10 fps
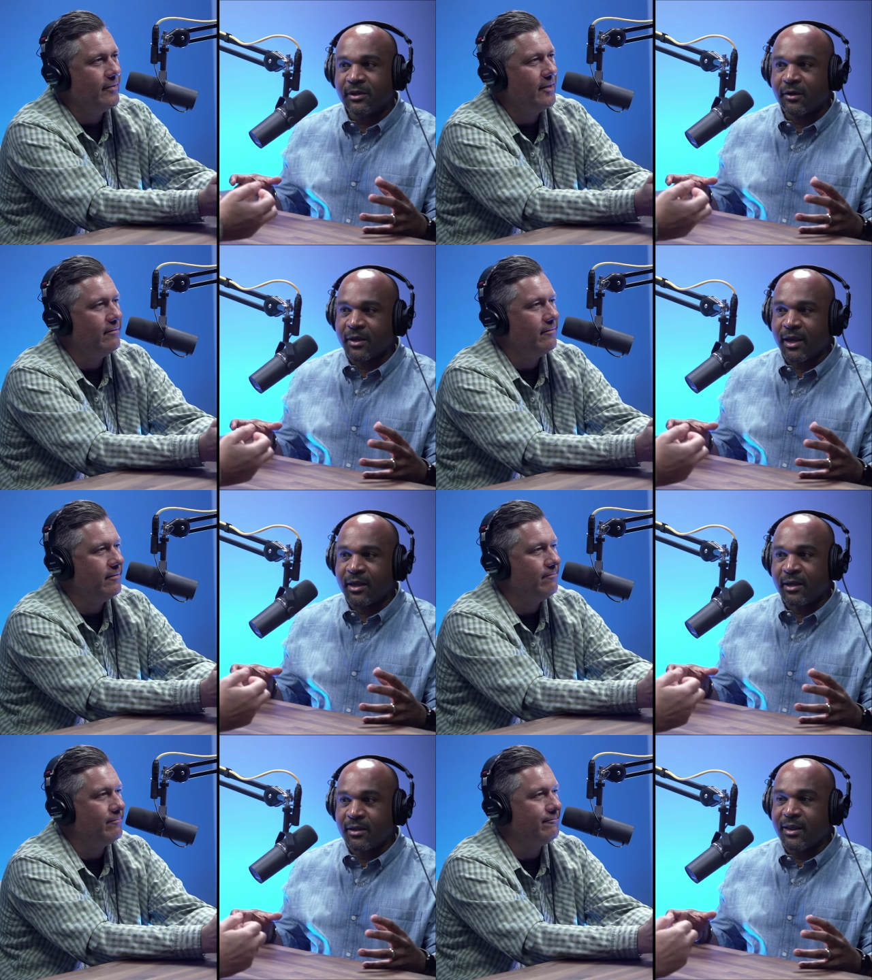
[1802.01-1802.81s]

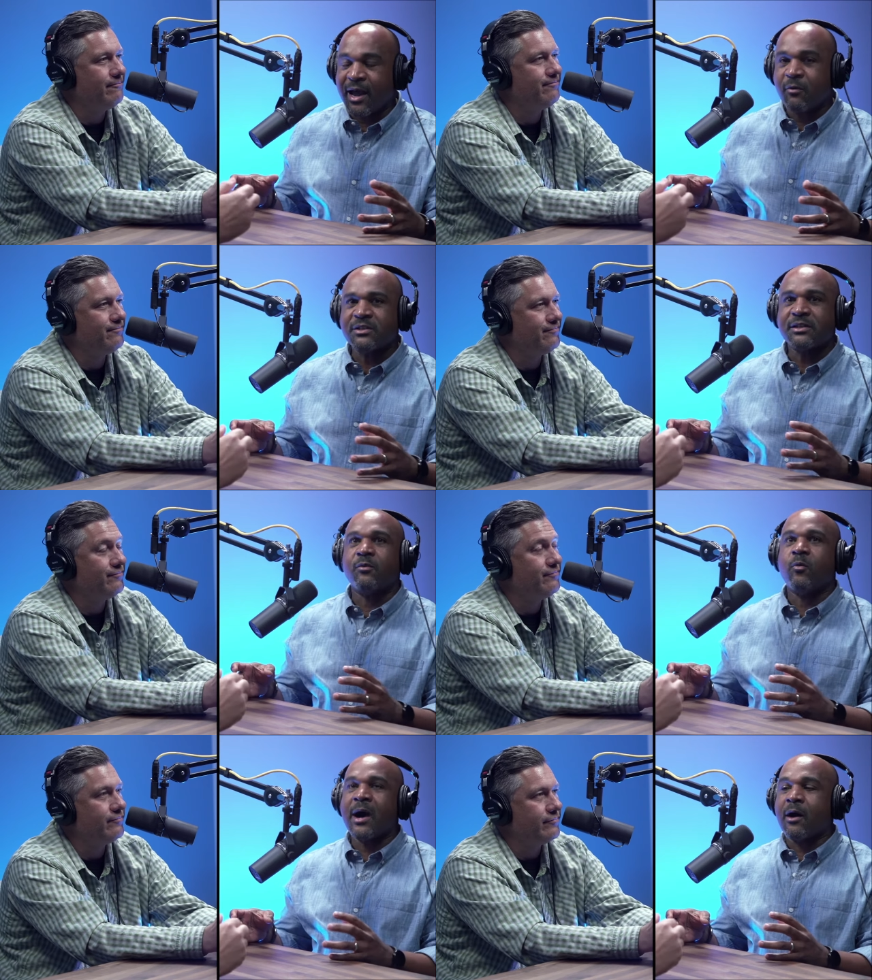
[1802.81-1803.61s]
Speaker 1: Okay. That was a
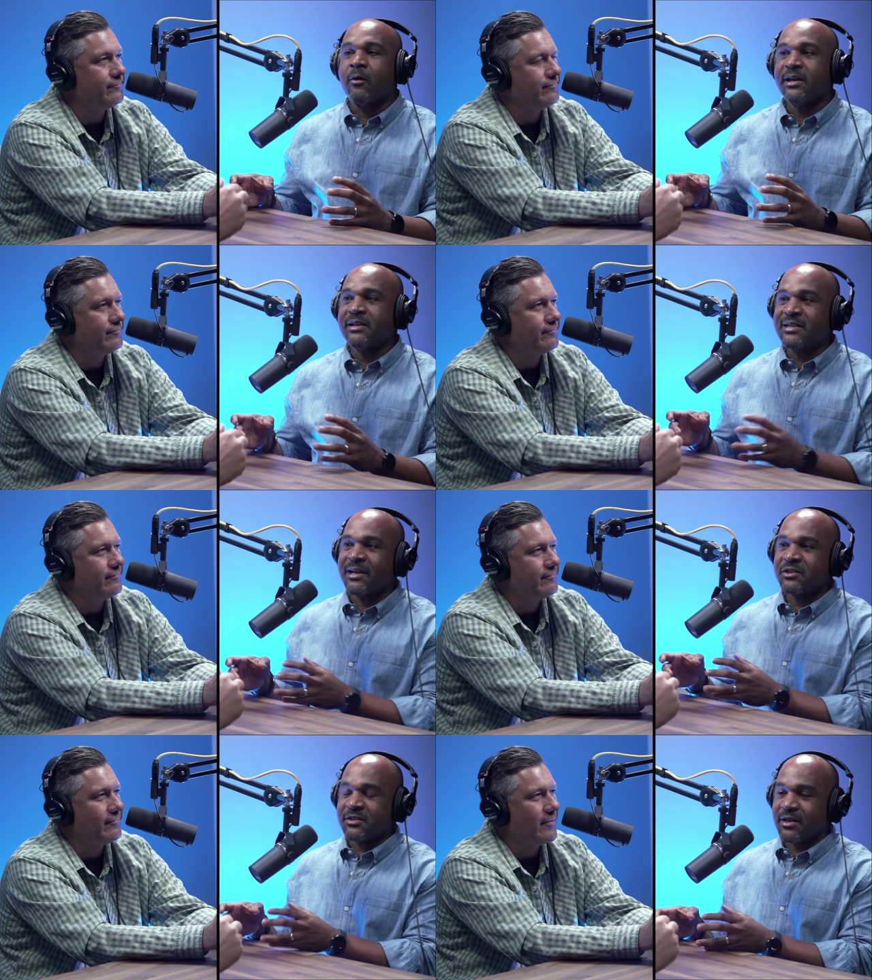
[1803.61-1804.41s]
wow. It's
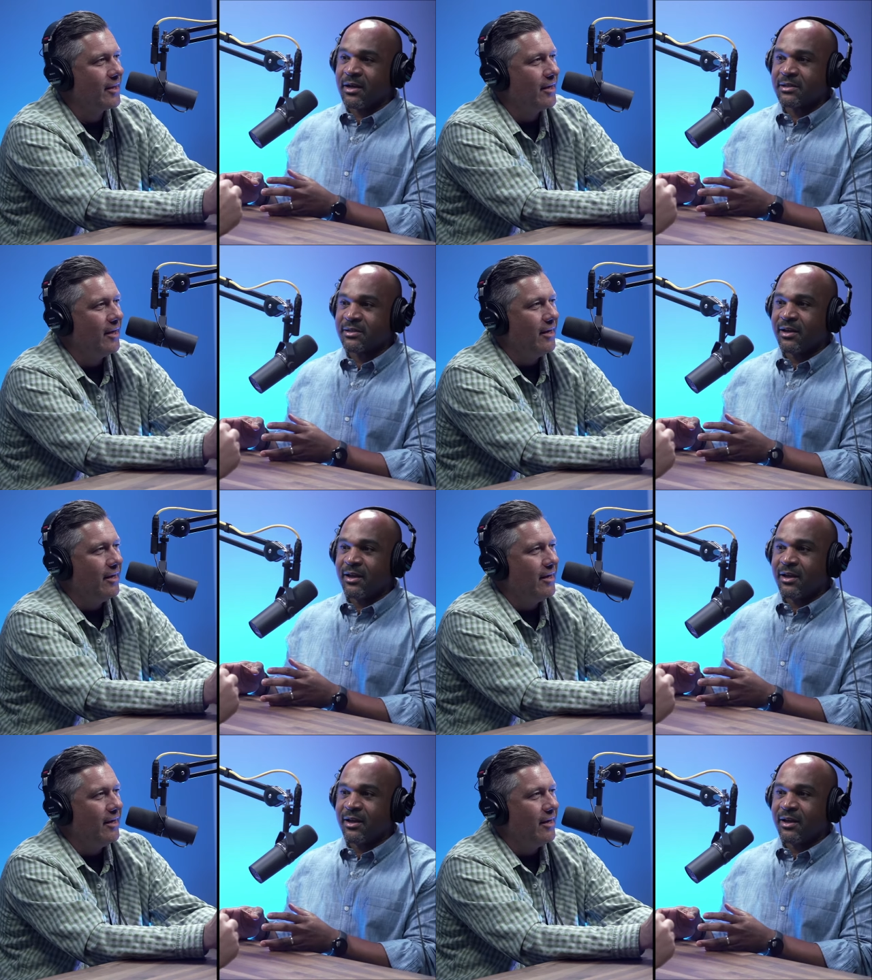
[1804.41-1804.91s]
not just us